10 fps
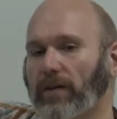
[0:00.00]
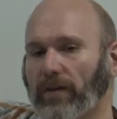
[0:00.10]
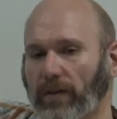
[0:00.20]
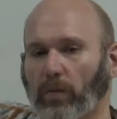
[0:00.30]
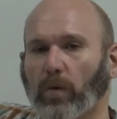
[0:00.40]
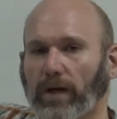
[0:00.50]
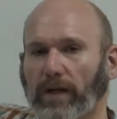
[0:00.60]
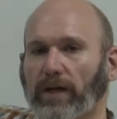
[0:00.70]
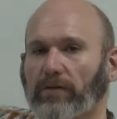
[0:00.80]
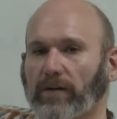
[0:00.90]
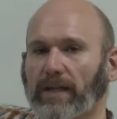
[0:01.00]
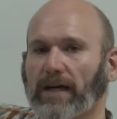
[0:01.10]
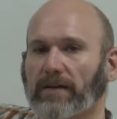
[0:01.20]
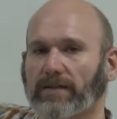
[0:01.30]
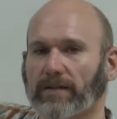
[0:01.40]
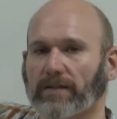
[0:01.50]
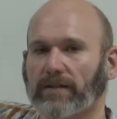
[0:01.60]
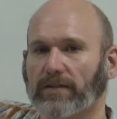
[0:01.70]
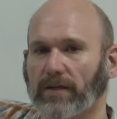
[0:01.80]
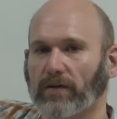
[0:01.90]
the 100,000s.
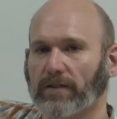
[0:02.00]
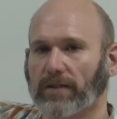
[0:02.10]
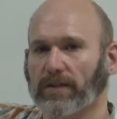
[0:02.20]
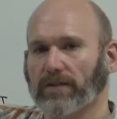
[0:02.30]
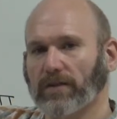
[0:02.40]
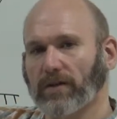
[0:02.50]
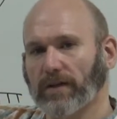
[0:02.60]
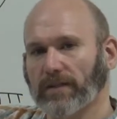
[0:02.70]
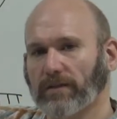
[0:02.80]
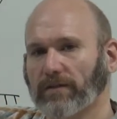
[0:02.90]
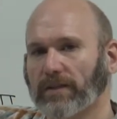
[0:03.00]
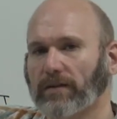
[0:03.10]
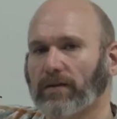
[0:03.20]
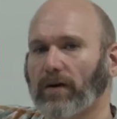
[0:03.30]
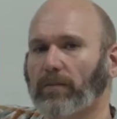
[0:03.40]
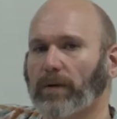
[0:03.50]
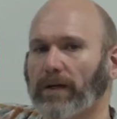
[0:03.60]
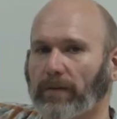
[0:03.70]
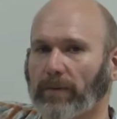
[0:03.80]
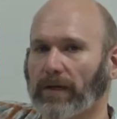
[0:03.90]
So it's going to start at 0, 0, open
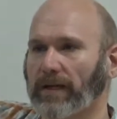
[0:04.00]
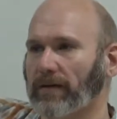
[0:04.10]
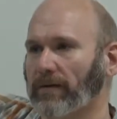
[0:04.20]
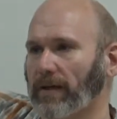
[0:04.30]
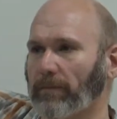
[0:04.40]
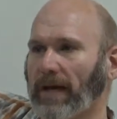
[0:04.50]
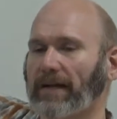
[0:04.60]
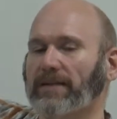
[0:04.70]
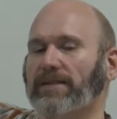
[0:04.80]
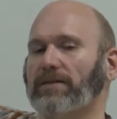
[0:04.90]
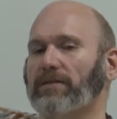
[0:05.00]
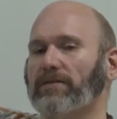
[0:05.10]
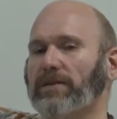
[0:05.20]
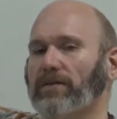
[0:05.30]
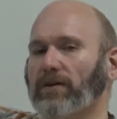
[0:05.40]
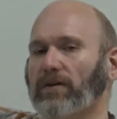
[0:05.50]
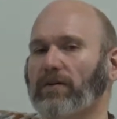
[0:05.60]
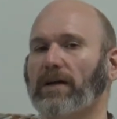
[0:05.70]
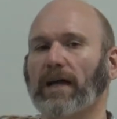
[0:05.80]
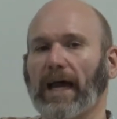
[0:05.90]
up, and it'll get back to 0, 0
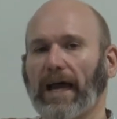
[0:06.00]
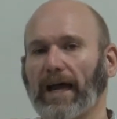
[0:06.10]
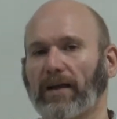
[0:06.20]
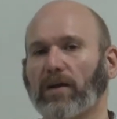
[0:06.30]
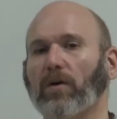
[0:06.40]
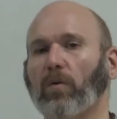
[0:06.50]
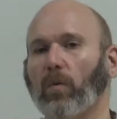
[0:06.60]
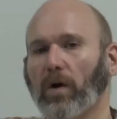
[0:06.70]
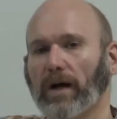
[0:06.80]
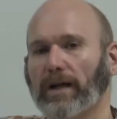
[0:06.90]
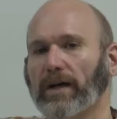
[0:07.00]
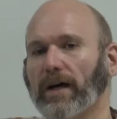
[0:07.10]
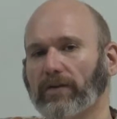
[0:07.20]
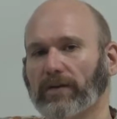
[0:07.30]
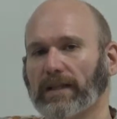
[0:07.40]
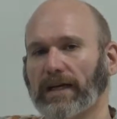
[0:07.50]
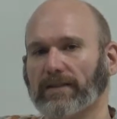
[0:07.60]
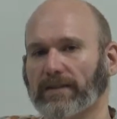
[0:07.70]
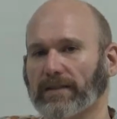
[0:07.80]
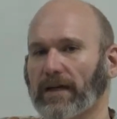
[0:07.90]
at
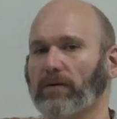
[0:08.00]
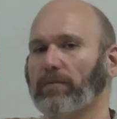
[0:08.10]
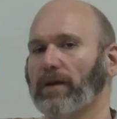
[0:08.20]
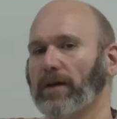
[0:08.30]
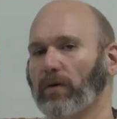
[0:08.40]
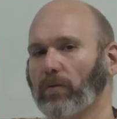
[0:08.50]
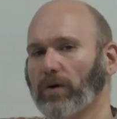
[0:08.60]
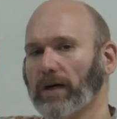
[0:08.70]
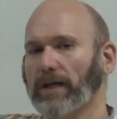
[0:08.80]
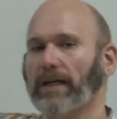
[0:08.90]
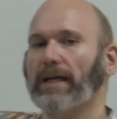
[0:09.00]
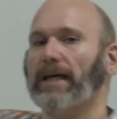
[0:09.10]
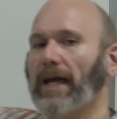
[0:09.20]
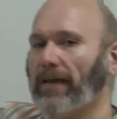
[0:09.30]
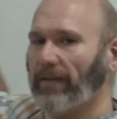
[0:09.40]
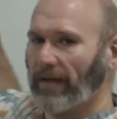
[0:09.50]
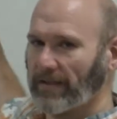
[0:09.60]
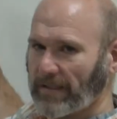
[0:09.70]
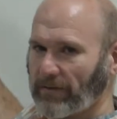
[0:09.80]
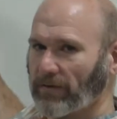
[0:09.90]
100,000s. That would be a 1 and then a
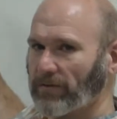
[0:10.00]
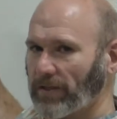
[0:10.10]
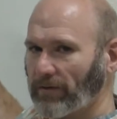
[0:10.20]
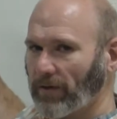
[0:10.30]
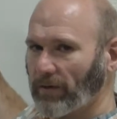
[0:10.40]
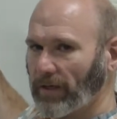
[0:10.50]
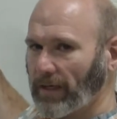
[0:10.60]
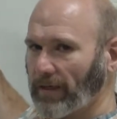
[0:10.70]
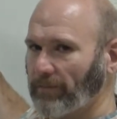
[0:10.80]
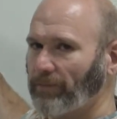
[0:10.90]
0, 0 again.